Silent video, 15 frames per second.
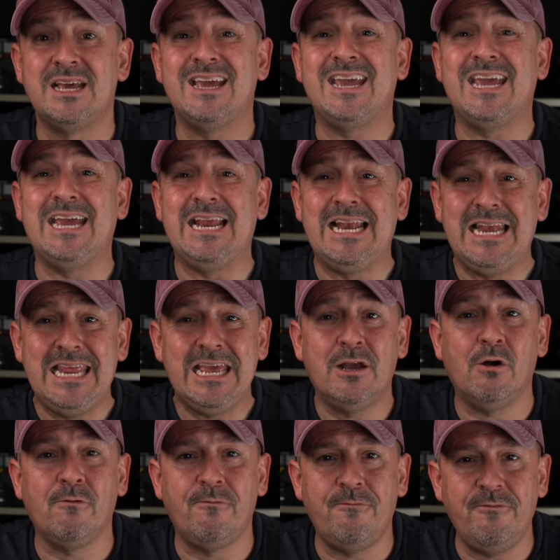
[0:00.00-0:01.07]
in
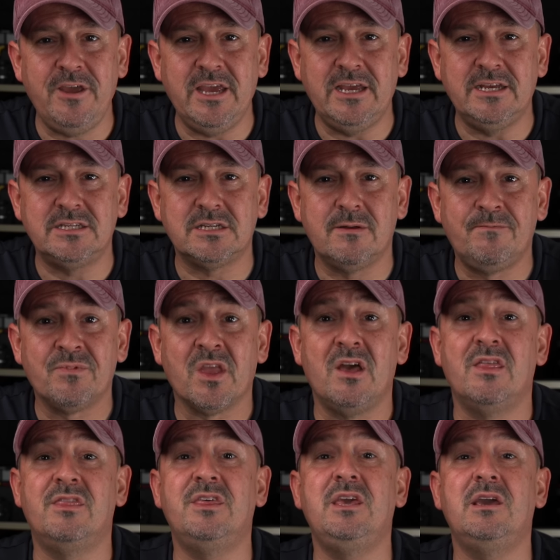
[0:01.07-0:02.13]
legal fees,
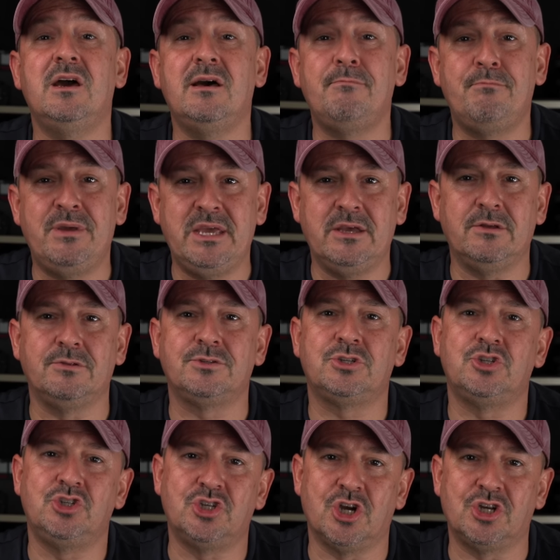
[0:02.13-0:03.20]
the appeals
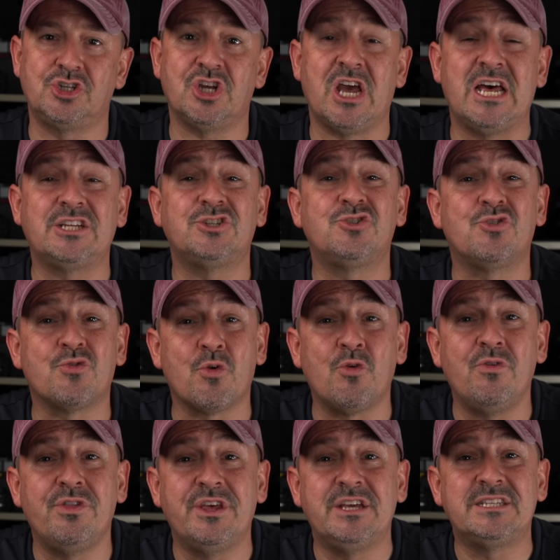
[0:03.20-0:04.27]
judge has
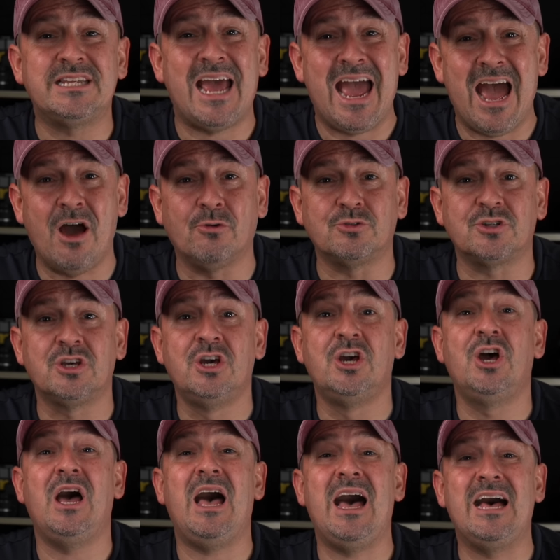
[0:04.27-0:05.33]
thrown this out
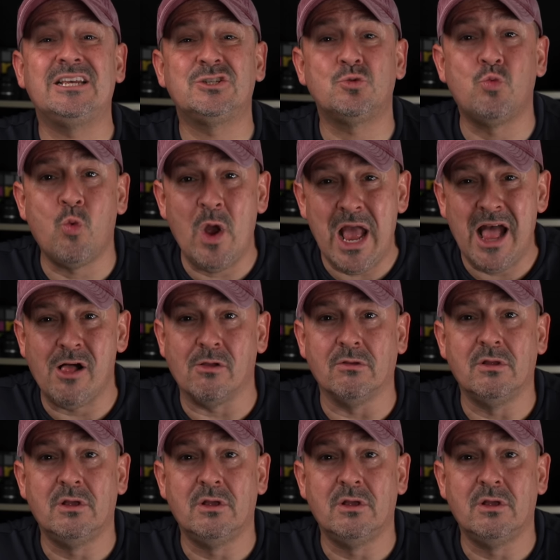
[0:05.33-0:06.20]
as well,